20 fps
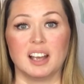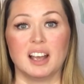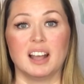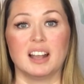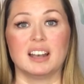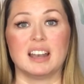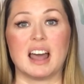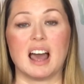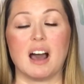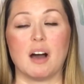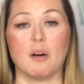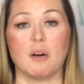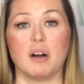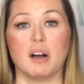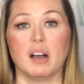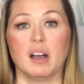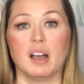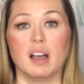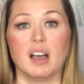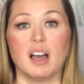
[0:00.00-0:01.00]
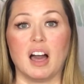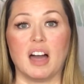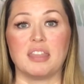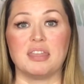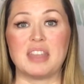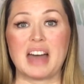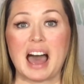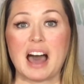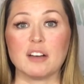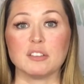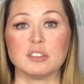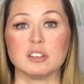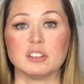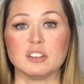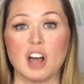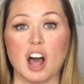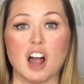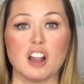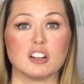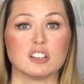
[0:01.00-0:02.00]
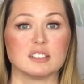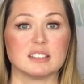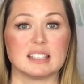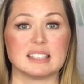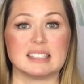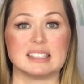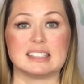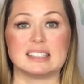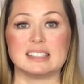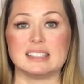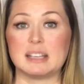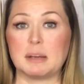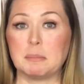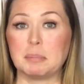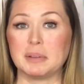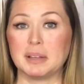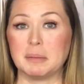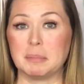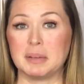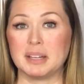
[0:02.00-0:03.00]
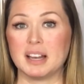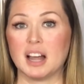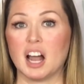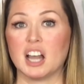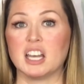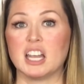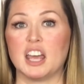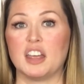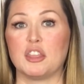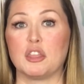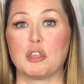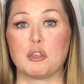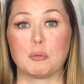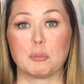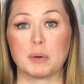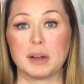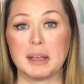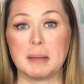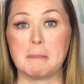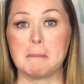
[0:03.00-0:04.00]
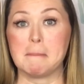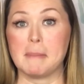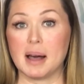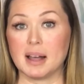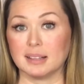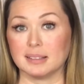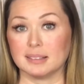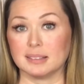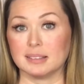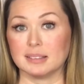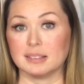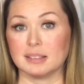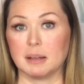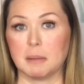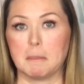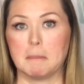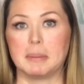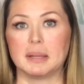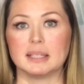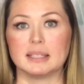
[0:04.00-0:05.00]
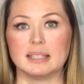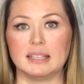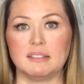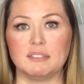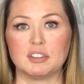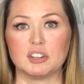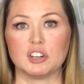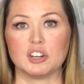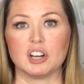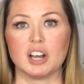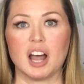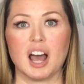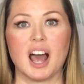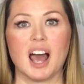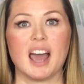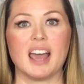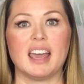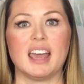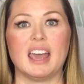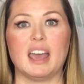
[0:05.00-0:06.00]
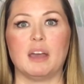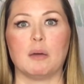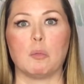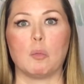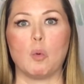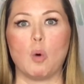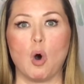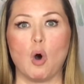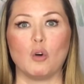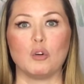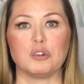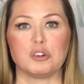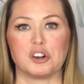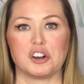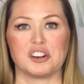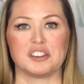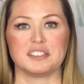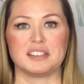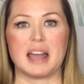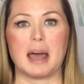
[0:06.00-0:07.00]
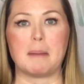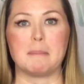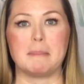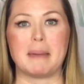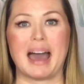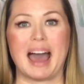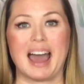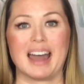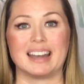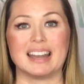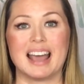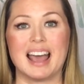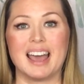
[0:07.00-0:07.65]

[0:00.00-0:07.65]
Now, $1,000 can simply be done in 3 months. Believe it or not, it won't hurt that bad.